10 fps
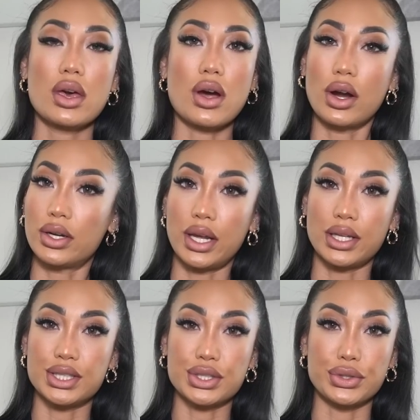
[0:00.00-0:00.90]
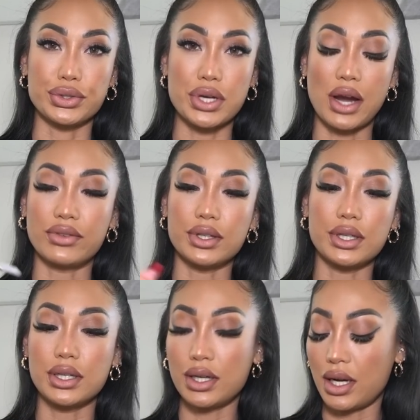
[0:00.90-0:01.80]
Cartier
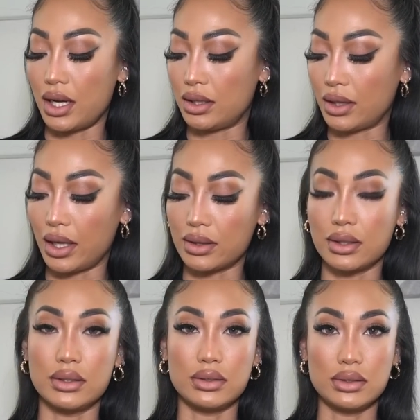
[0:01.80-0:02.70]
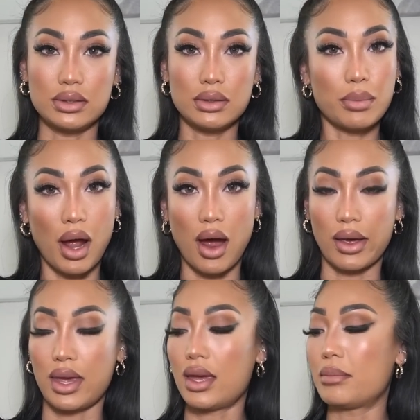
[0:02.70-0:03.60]
screwdriver in like the little
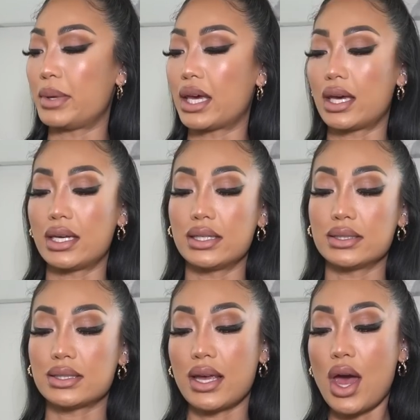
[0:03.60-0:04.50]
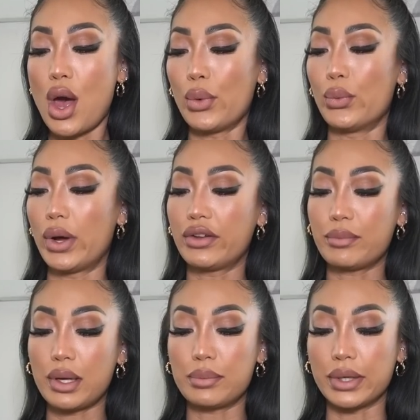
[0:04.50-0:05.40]
pocket because one of
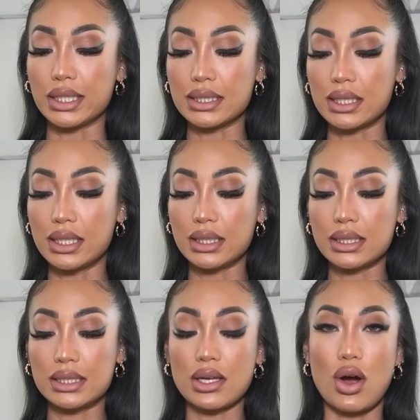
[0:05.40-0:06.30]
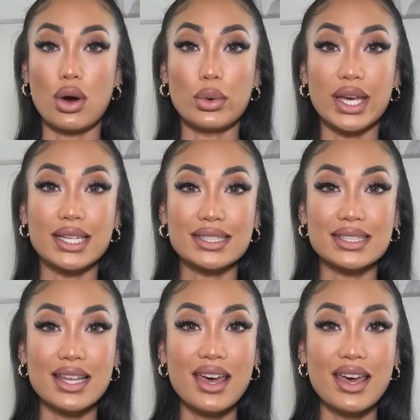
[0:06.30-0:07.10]
my bracelets always